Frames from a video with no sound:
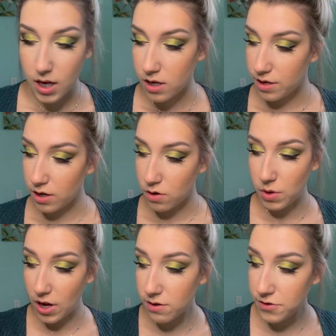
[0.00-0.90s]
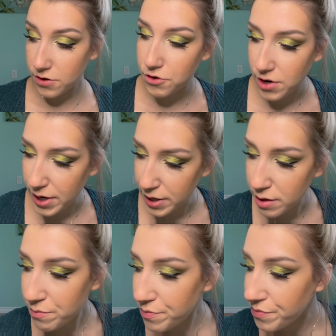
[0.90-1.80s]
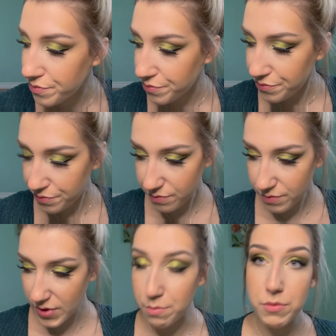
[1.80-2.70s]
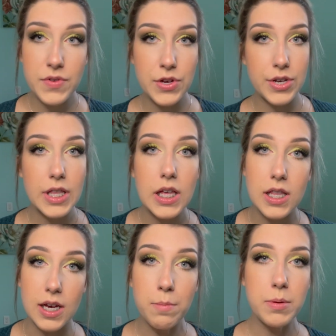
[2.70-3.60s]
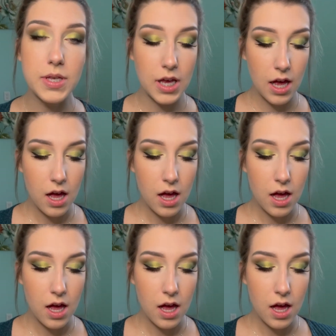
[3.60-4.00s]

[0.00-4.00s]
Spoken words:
So while those are drying, moving on to the lips.